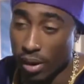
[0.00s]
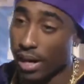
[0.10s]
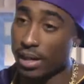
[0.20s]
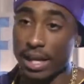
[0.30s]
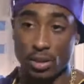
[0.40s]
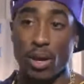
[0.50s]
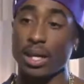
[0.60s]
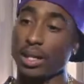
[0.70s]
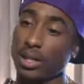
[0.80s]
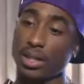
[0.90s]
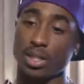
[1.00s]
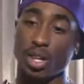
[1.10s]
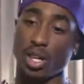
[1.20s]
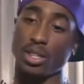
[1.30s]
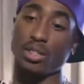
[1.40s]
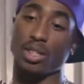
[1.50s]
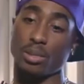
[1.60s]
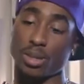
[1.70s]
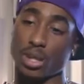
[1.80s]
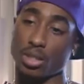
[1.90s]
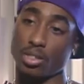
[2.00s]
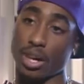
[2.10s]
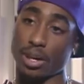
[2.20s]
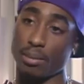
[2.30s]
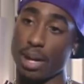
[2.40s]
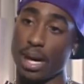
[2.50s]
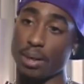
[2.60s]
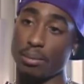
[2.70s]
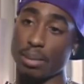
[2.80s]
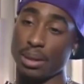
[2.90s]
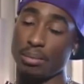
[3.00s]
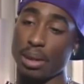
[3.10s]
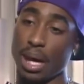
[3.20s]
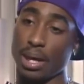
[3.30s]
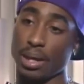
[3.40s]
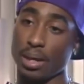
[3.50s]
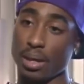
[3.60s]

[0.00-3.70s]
Right, and that's why they need to start, striking back, beating back.